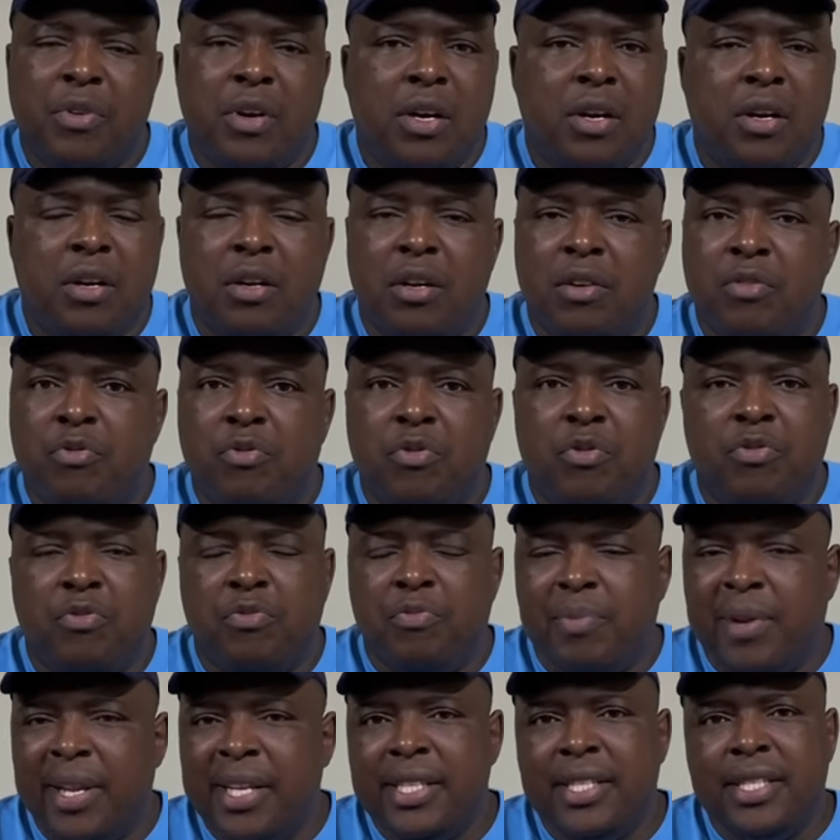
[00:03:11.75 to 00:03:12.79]
if we've
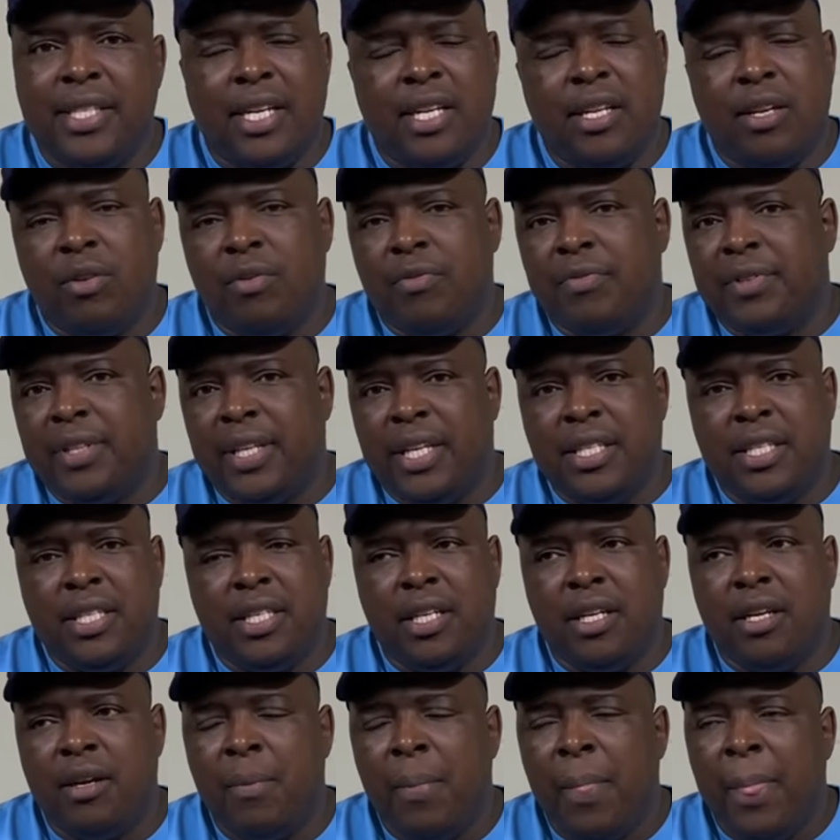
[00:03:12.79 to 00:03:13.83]
played 10 out of
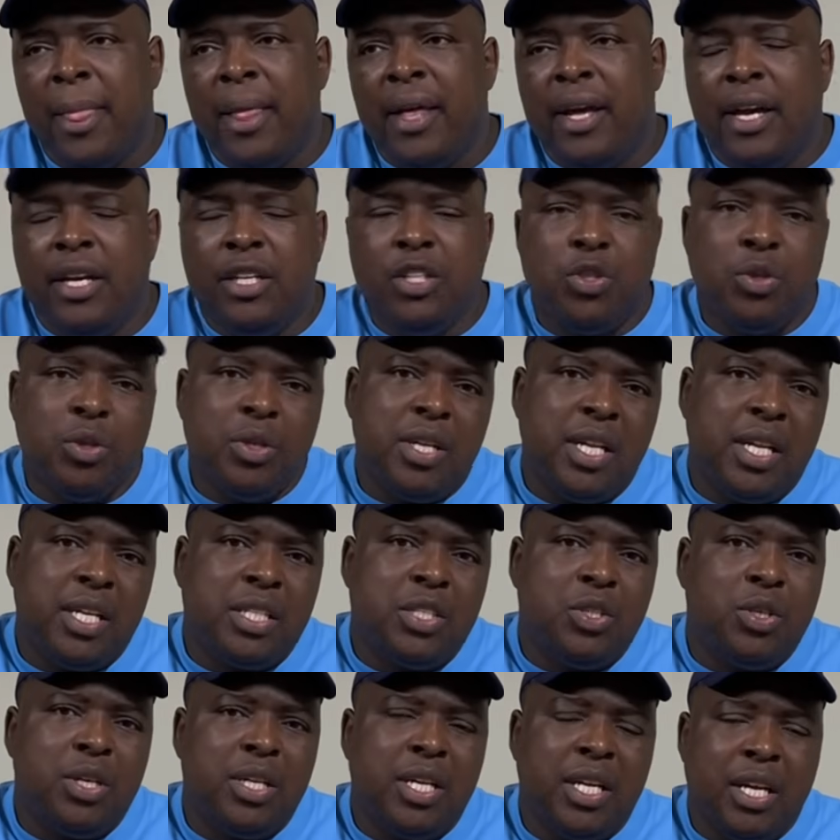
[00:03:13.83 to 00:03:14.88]
30, it should
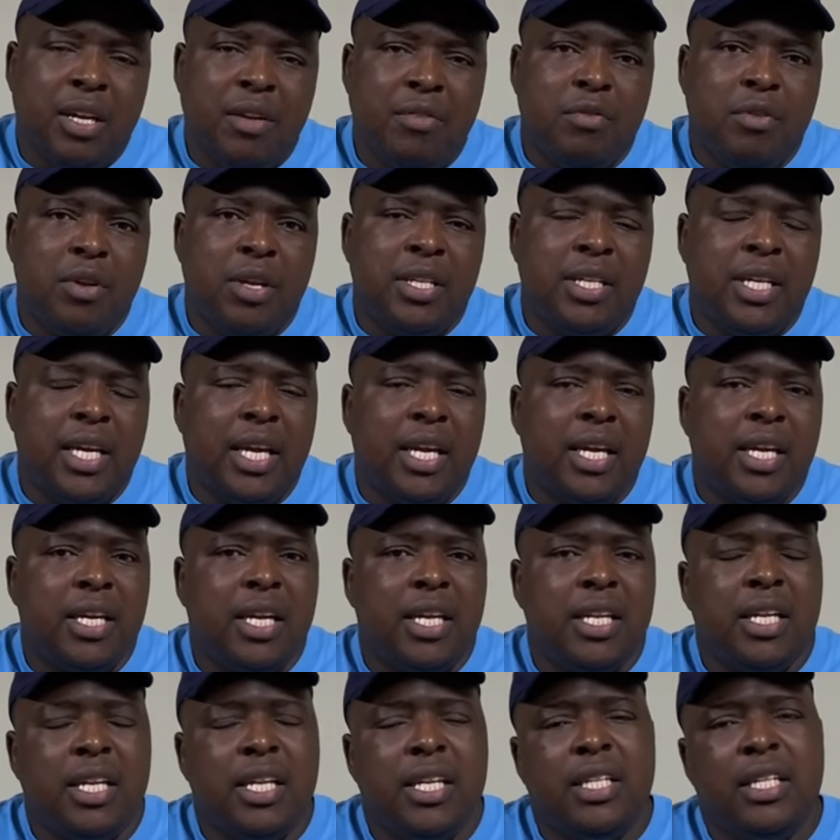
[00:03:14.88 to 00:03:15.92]
actually give you an
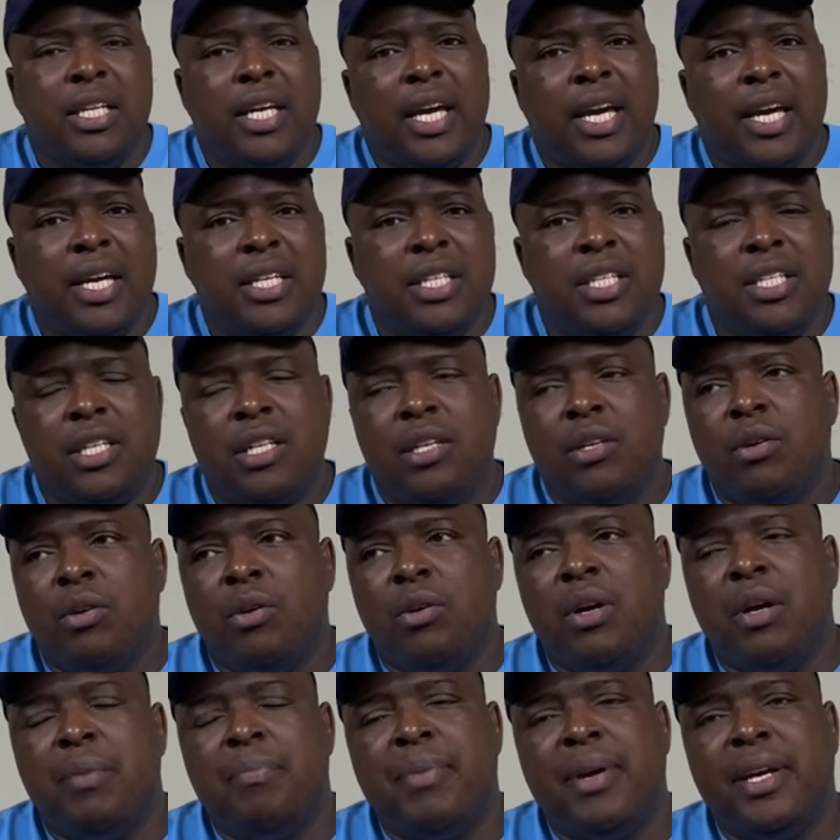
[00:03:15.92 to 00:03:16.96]
indication
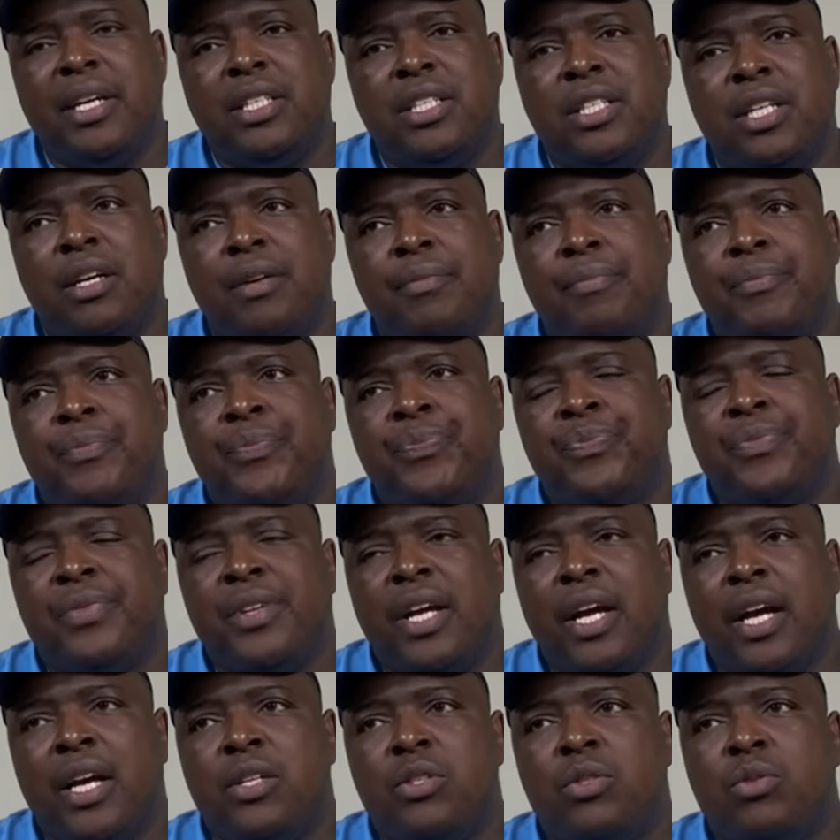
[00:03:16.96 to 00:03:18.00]
or a picture
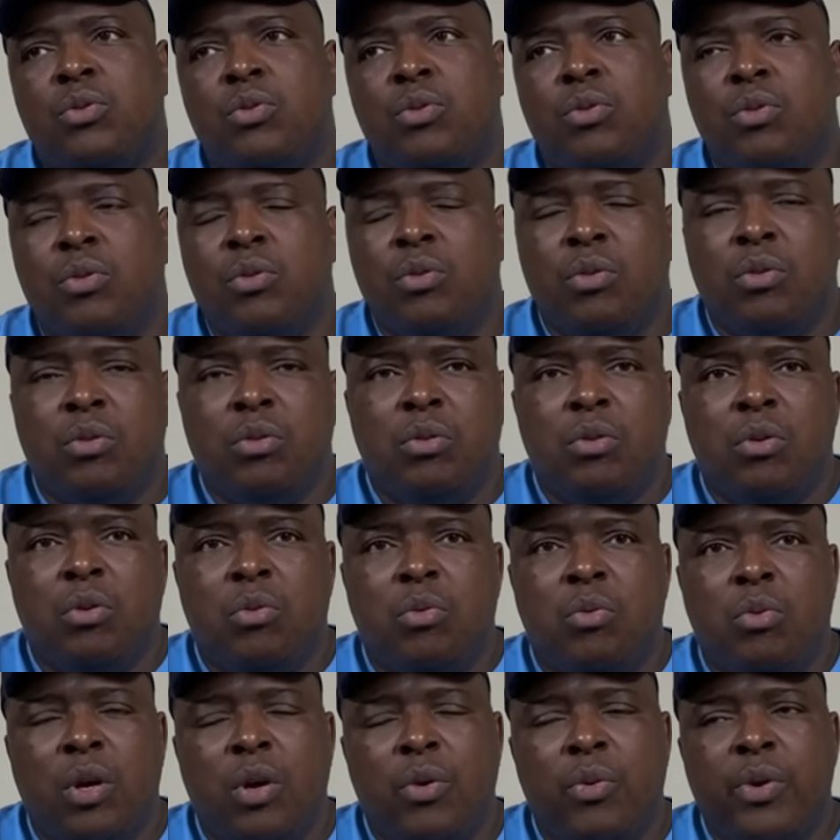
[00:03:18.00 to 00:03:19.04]
as to
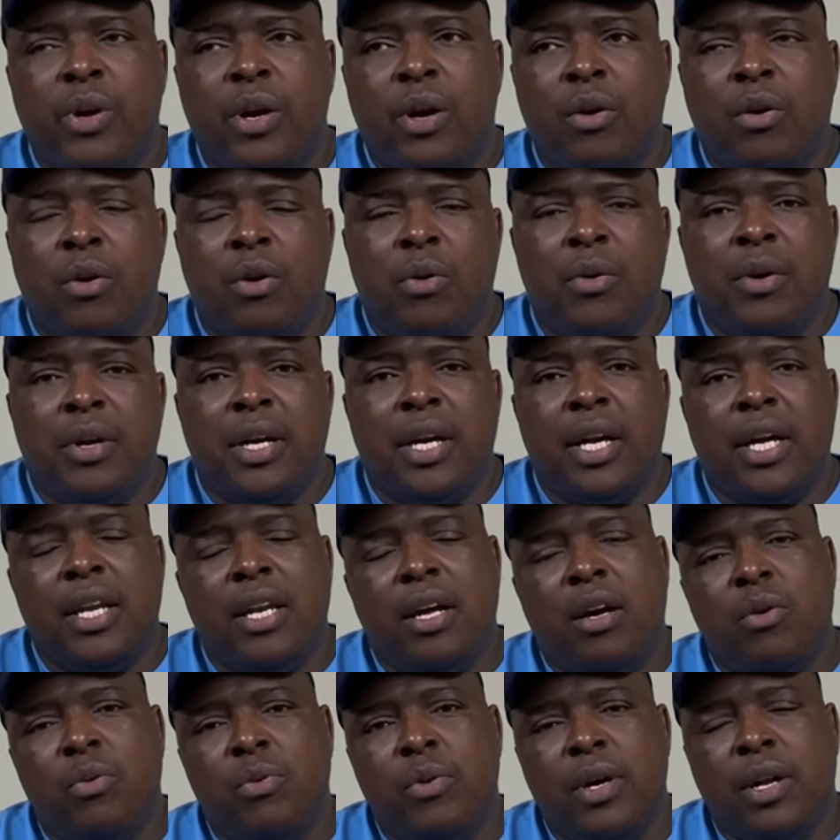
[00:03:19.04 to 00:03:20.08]
where we are going and
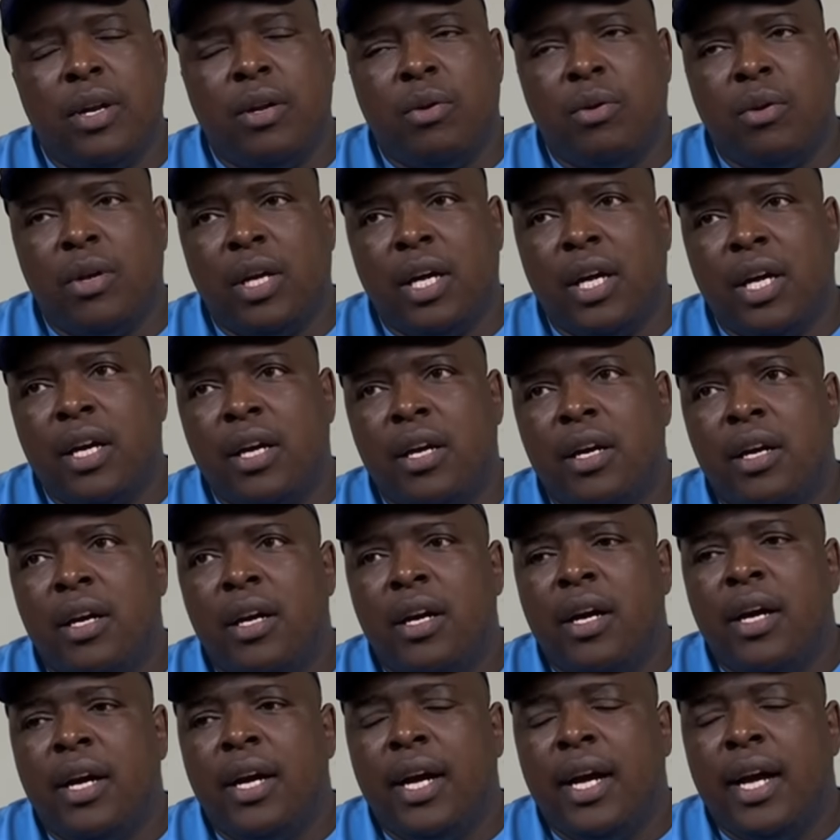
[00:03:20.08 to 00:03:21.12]
how we are looking.
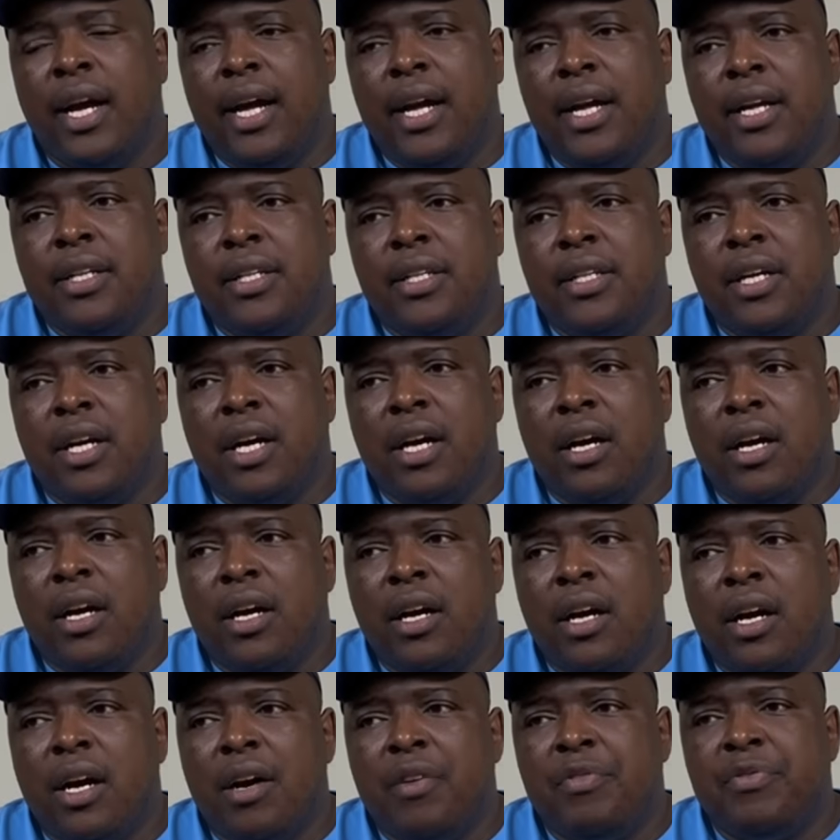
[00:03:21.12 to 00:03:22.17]
And
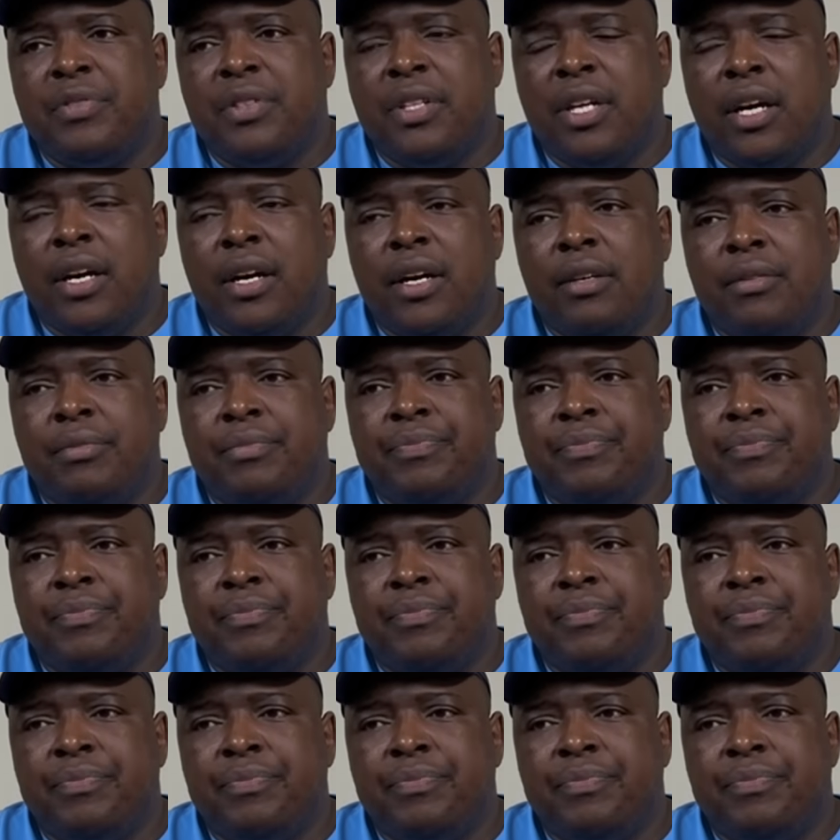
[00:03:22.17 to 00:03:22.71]
after